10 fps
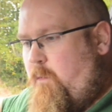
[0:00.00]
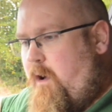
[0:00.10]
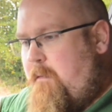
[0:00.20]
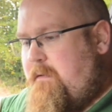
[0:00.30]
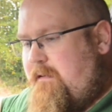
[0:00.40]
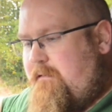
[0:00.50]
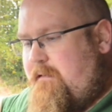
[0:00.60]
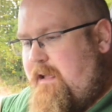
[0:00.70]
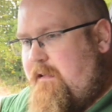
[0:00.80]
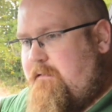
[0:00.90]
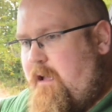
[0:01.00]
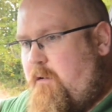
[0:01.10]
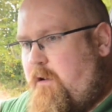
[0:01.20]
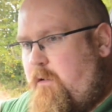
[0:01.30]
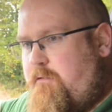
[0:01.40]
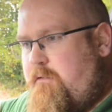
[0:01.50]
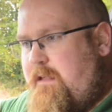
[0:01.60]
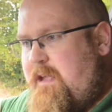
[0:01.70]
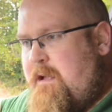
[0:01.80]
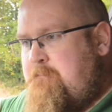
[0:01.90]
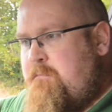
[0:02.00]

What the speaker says: what I'm going to say is I'll go through the